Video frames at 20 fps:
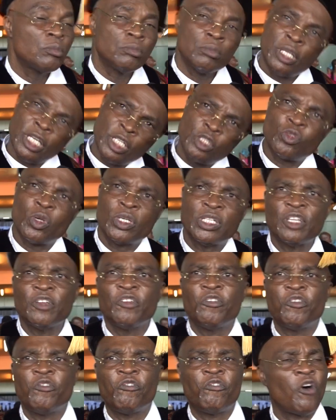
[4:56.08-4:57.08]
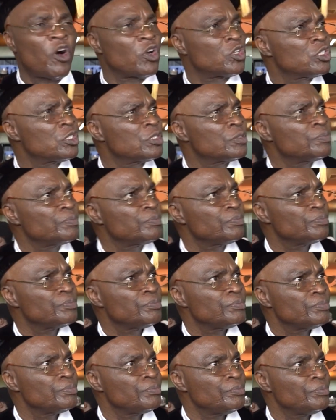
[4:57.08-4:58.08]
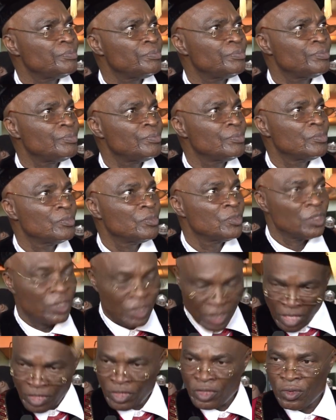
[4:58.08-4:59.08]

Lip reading: This 24th. Thank you.